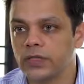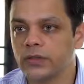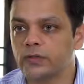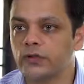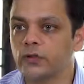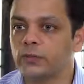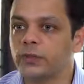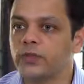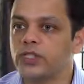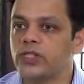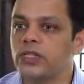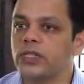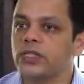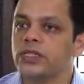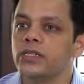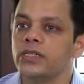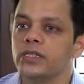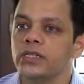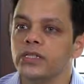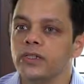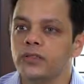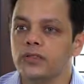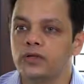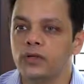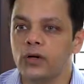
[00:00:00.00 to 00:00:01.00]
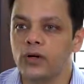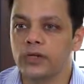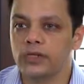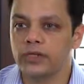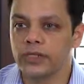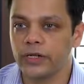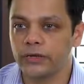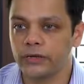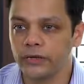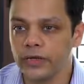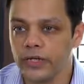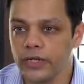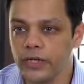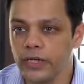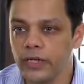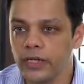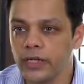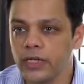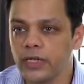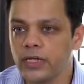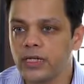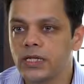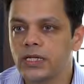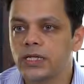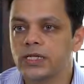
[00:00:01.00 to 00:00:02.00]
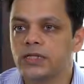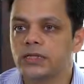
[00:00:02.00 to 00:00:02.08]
They should be changing these socks every day